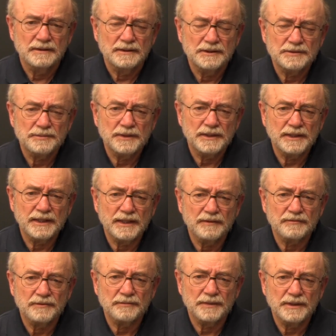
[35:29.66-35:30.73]
He's peeking
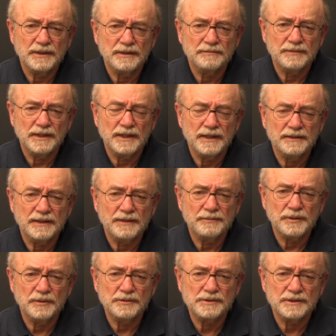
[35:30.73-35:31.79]
out from behind that
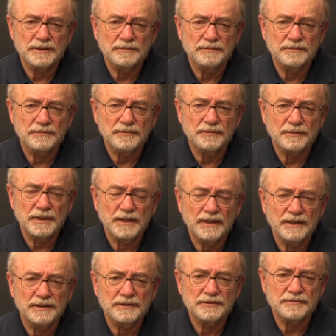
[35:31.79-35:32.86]
post and from
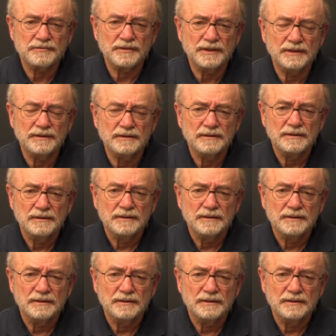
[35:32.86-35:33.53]
behind his friend.